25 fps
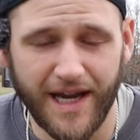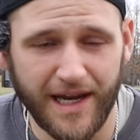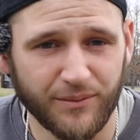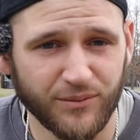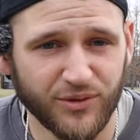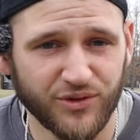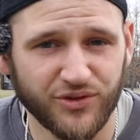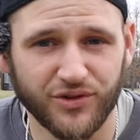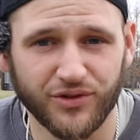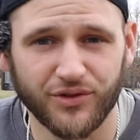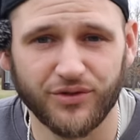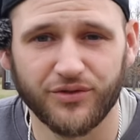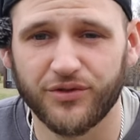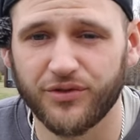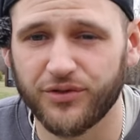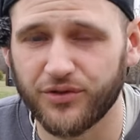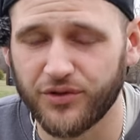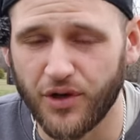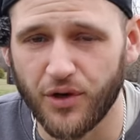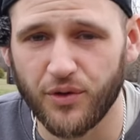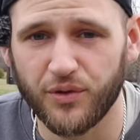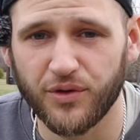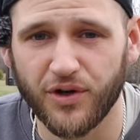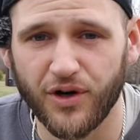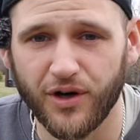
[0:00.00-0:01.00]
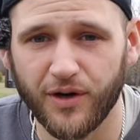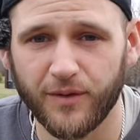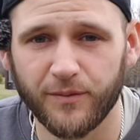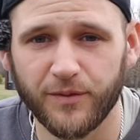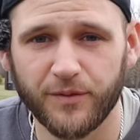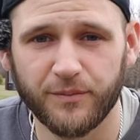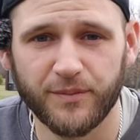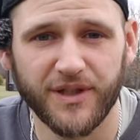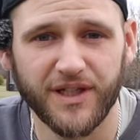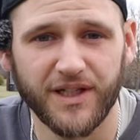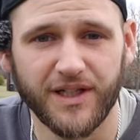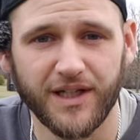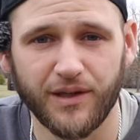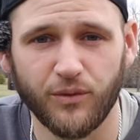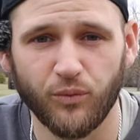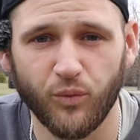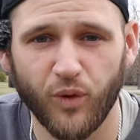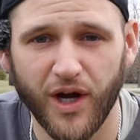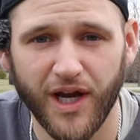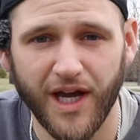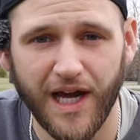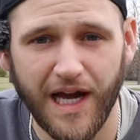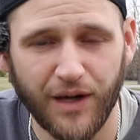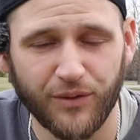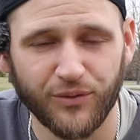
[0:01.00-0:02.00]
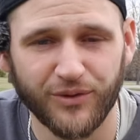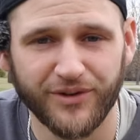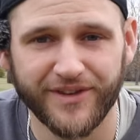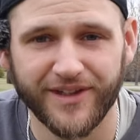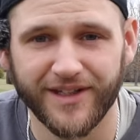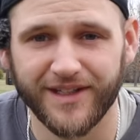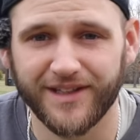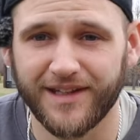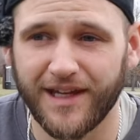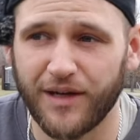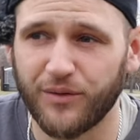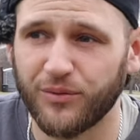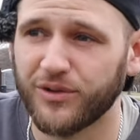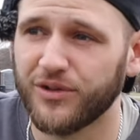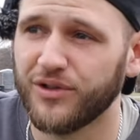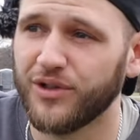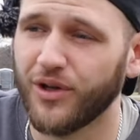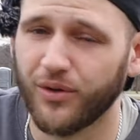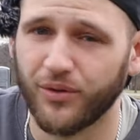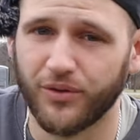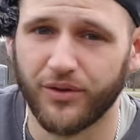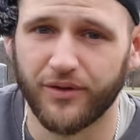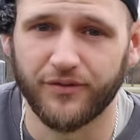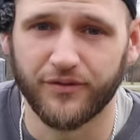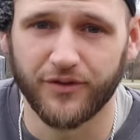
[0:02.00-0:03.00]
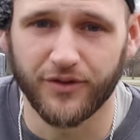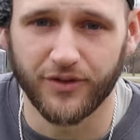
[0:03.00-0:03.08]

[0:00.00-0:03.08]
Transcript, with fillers: amateur's slower arm speed and why I would think they would go the